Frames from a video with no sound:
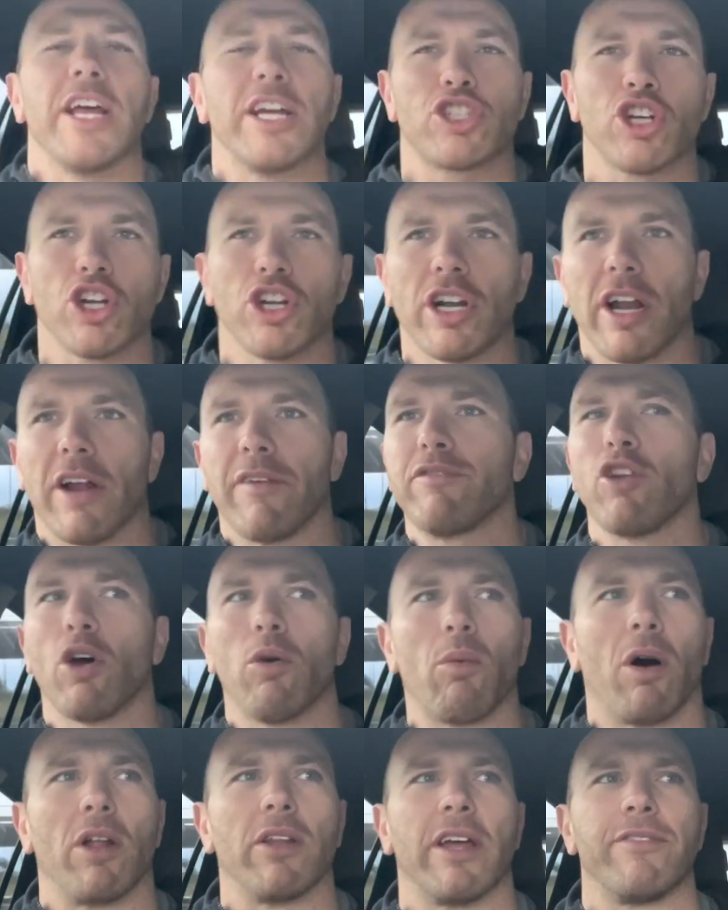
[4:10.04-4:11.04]
shouldn't have done
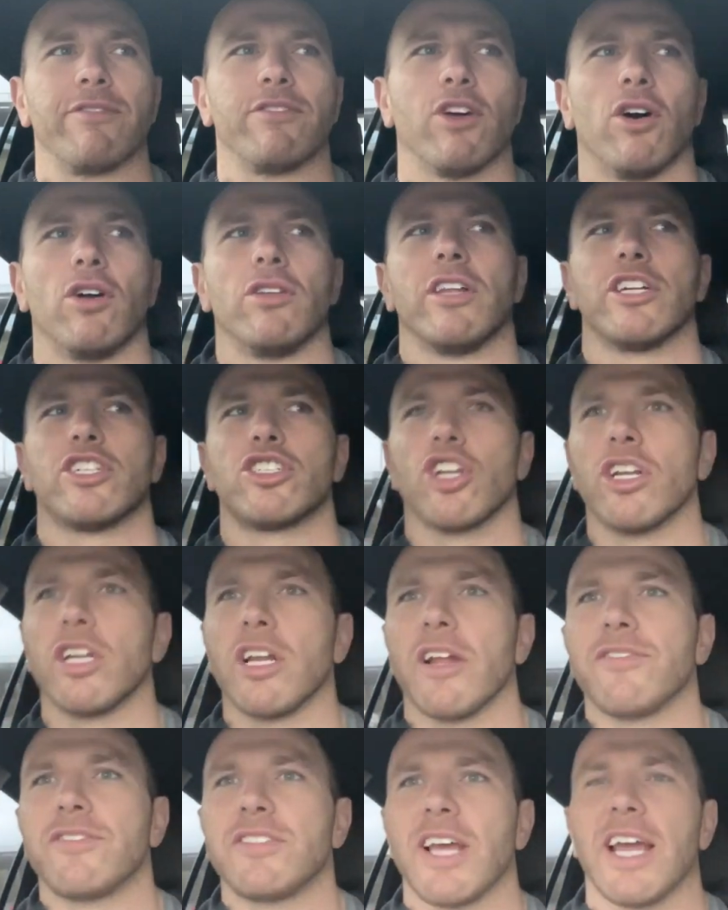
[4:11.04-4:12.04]
what they've done. They shouldn't
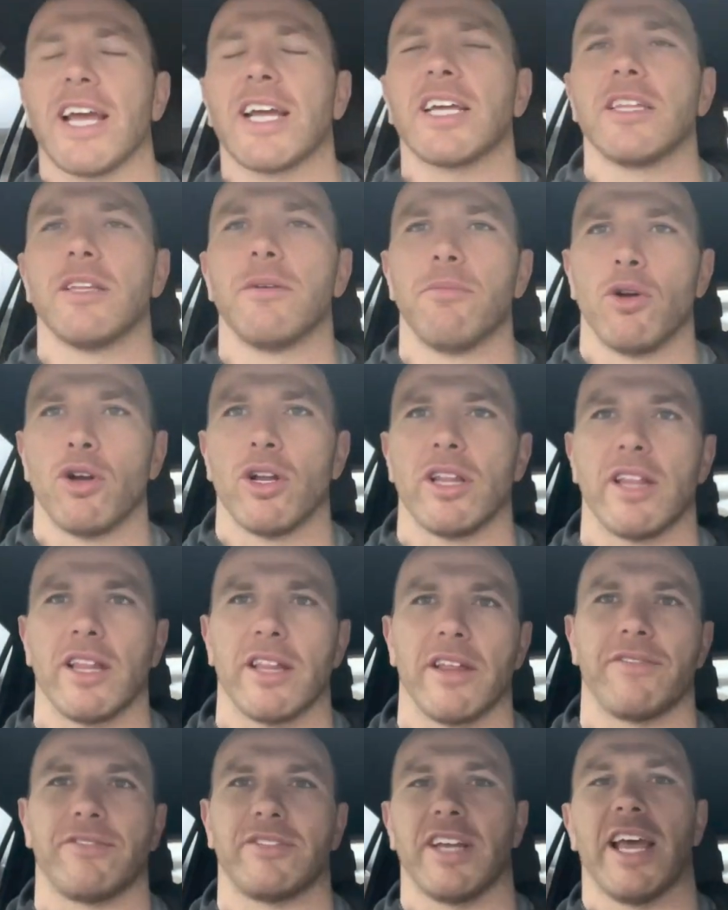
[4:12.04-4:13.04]
have taken the money that
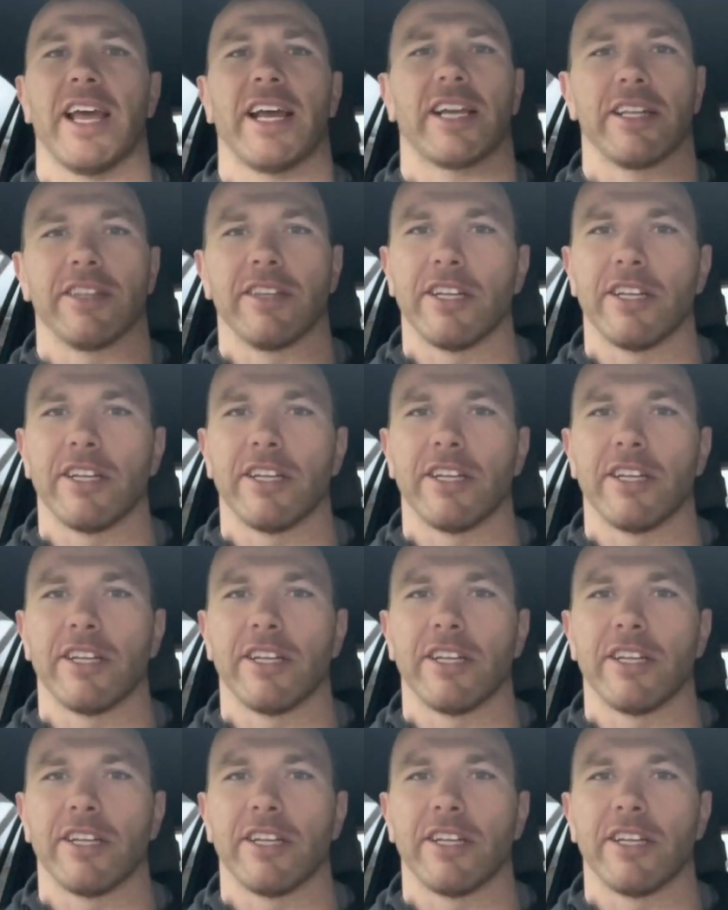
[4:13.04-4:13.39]
they've taken.